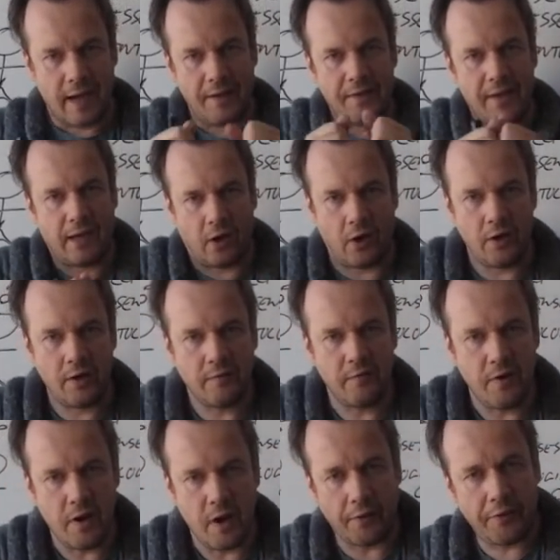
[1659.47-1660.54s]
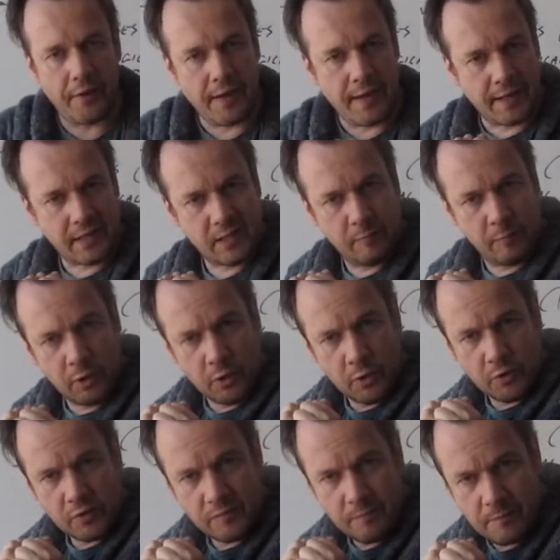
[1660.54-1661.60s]
And then out of nothing
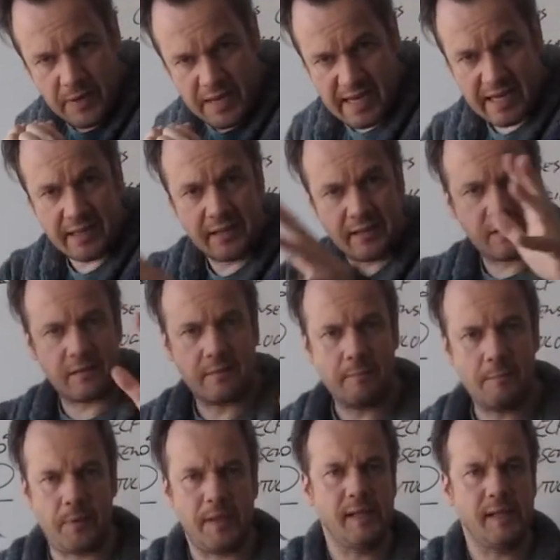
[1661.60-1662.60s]
explodes beings,